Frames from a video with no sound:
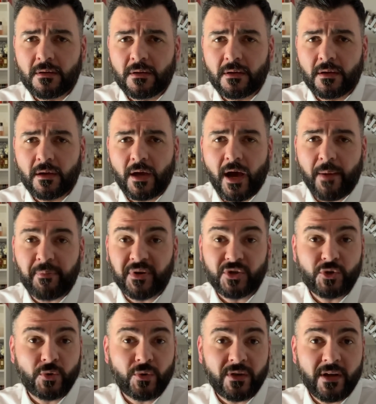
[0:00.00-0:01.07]

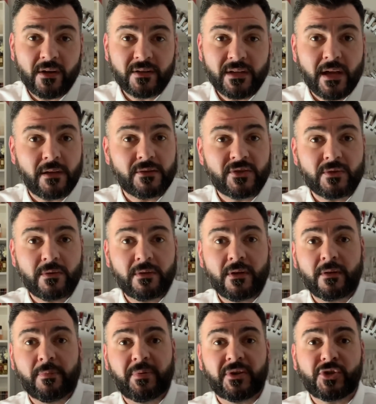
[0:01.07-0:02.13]
Patchouli Ardent. So
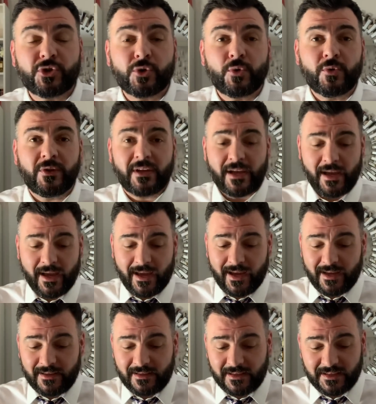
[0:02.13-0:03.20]
another patchouli,
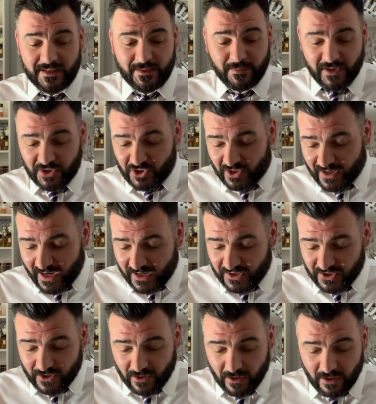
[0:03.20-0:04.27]
and this is much
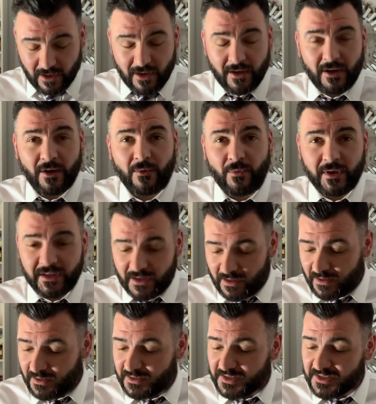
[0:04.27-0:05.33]
nicer when you
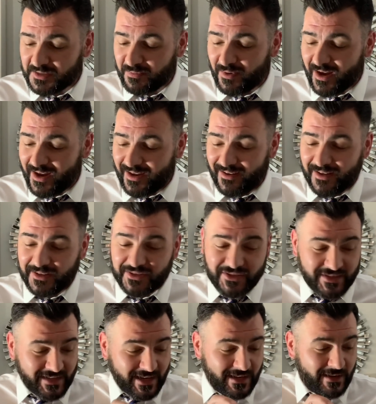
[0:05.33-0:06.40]
spray it on
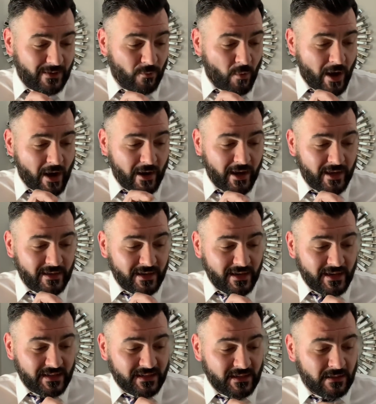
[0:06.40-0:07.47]
skin and wear it. And it
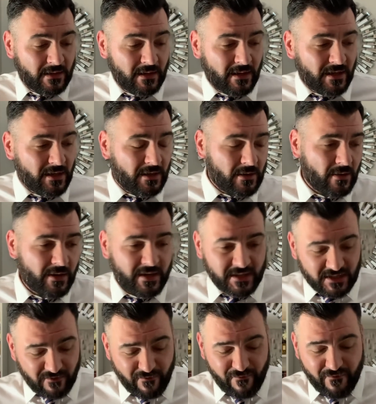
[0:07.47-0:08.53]
is, you know, it
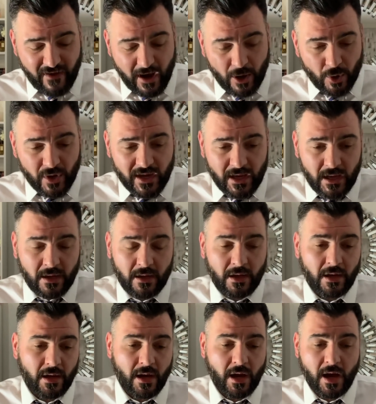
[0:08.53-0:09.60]
is very
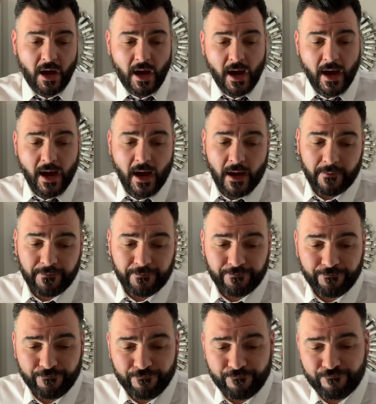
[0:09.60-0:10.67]

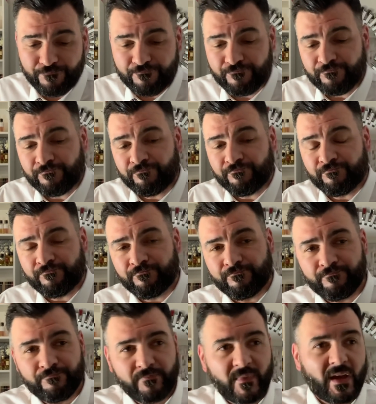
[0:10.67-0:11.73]

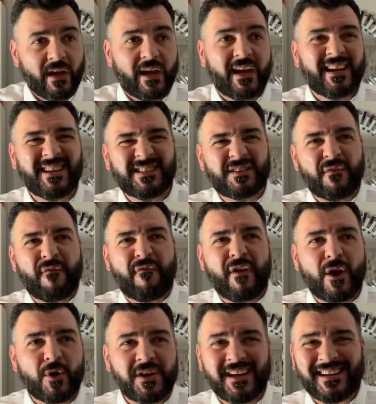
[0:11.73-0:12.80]
it is
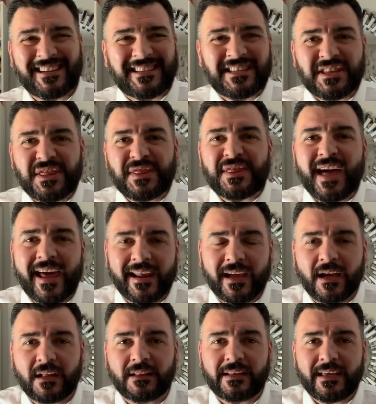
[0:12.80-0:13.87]
very
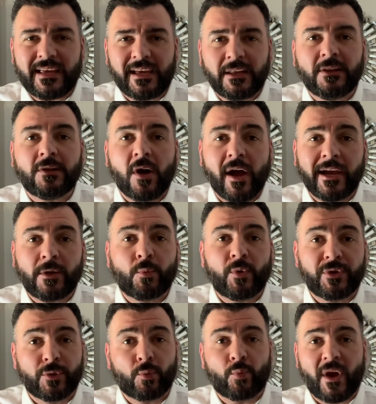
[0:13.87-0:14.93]
aesthetically in line
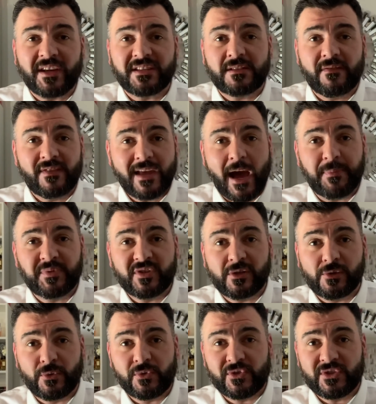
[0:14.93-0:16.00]
with the rest of the
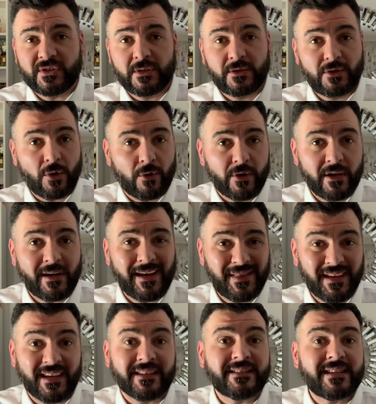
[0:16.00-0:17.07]
absolutes d'Orient. I
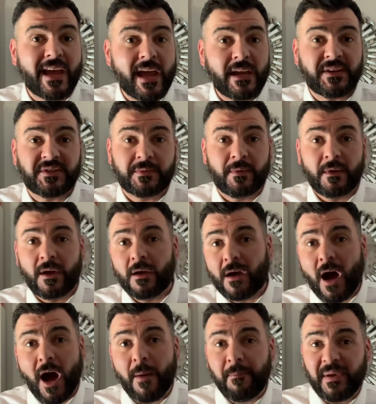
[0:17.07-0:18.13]
think it takes
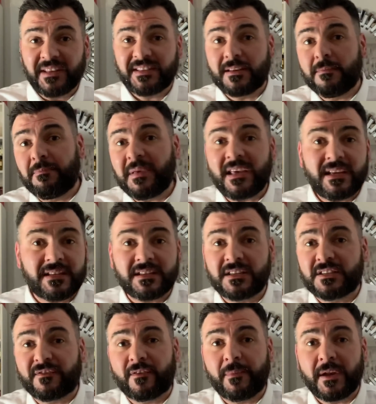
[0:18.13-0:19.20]
bits and
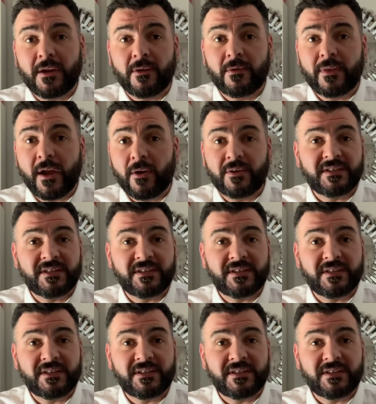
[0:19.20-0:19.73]
pieces from here and there.